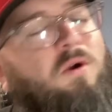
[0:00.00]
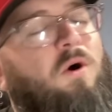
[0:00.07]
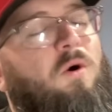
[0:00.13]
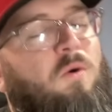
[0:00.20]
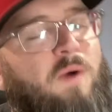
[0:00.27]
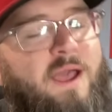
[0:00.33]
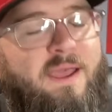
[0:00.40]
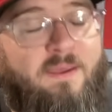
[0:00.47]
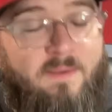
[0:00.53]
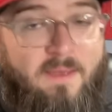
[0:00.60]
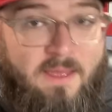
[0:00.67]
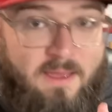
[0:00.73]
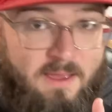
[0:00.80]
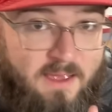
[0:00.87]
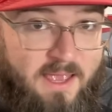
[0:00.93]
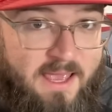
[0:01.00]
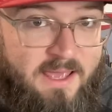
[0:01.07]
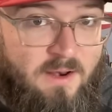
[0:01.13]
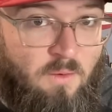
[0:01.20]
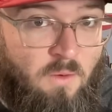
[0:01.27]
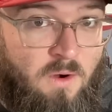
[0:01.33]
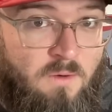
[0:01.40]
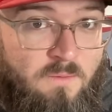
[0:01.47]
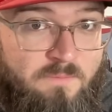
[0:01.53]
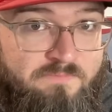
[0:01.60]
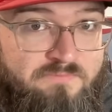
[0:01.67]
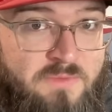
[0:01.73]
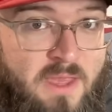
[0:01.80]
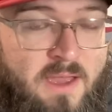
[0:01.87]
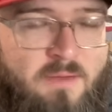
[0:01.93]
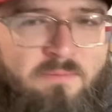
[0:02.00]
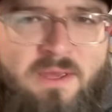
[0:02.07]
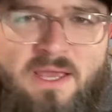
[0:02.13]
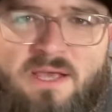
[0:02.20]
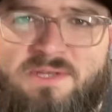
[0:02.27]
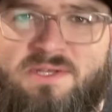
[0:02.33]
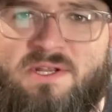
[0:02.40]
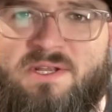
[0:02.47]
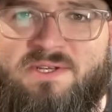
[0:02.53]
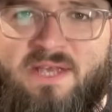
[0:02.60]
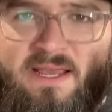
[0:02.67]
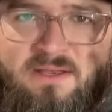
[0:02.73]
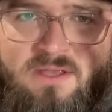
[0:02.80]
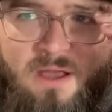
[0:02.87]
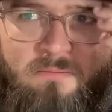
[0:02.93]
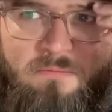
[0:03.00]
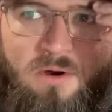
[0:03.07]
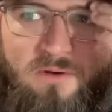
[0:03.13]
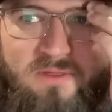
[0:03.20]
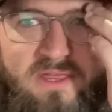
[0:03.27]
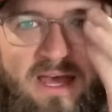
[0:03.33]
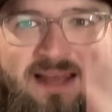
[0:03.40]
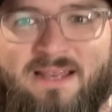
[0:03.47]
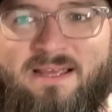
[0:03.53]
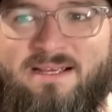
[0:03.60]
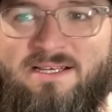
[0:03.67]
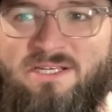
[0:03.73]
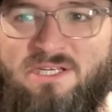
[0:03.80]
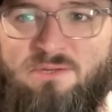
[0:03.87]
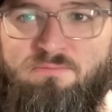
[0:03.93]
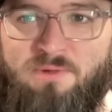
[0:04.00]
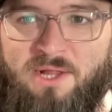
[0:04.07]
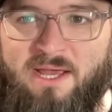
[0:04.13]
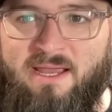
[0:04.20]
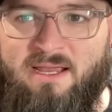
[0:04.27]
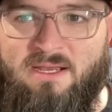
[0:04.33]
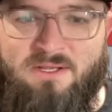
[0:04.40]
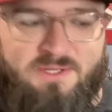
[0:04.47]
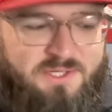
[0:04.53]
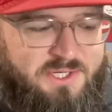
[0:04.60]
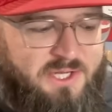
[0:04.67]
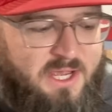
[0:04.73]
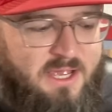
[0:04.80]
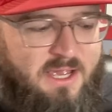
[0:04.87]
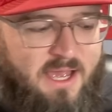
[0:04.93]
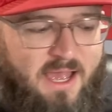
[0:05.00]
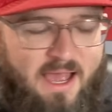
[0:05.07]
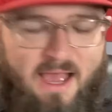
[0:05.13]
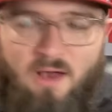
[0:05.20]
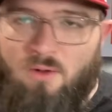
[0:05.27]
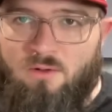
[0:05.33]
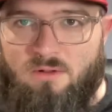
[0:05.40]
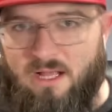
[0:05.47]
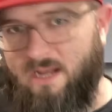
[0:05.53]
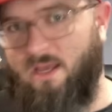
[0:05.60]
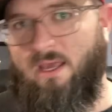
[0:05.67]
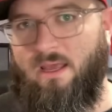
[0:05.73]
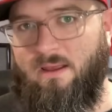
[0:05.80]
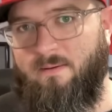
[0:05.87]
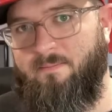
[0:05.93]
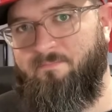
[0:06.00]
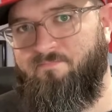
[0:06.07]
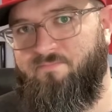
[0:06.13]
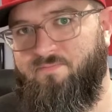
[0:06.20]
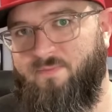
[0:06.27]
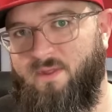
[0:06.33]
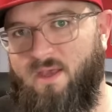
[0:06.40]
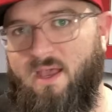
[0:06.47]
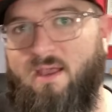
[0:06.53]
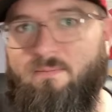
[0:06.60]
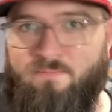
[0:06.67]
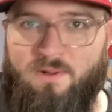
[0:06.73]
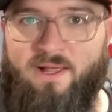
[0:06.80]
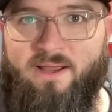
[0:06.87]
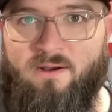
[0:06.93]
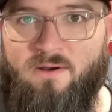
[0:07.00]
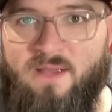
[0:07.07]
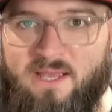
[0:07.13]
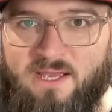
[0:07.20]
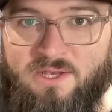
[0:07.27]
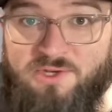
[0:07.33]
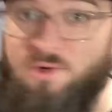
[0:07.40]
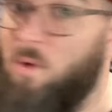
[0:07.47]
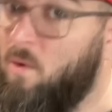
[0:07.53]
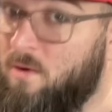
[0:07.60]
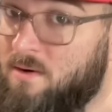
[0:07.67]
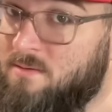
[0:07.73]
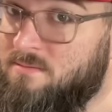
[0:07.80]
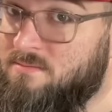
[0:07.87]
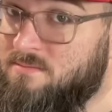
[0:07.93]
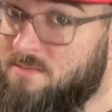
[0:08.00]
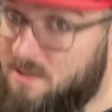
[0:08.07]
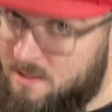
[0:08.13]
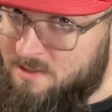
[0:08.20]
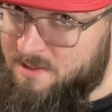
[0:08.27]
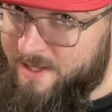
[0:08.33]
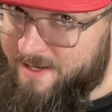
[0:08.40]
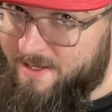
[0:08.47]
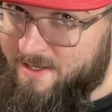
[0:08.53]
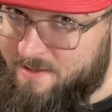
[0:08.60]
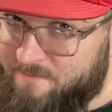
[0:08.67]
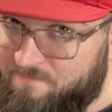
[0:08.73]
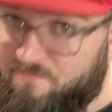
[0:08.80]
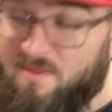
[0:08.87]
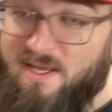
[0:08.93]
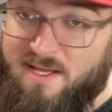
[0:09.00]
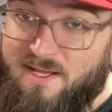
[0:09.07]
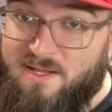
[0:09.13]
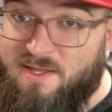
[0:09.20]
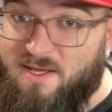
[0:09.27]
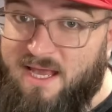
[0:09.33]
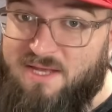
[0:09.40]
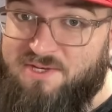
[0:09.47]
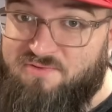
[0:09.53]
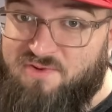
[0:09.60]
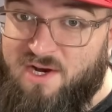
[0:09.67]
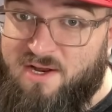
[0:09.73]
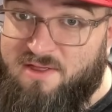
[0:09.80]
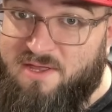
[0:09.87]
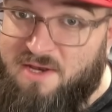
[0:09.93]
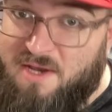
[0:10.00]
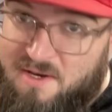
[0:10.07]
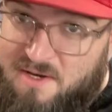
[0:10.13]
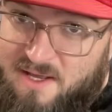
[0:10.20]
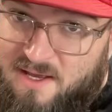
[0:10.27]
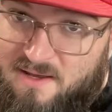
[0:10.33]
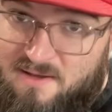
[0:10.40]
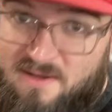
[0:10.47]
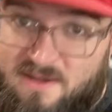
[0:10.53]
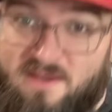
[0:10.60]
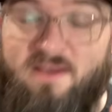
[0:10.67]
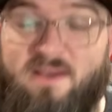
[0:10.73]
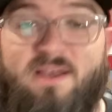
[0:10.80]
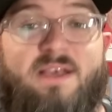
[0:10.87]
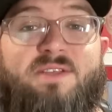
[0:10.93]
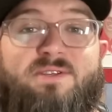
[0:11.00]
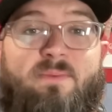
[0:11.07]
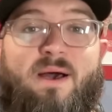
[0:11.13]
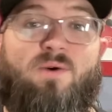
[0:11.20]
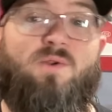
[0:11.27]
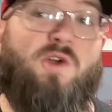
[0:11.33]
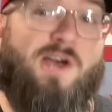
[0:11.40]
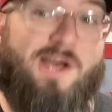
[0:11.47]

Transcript: go away. And it won't, because it is a number that explains how lucky a player is or unlucky. And in the case of Jonathan India, it's about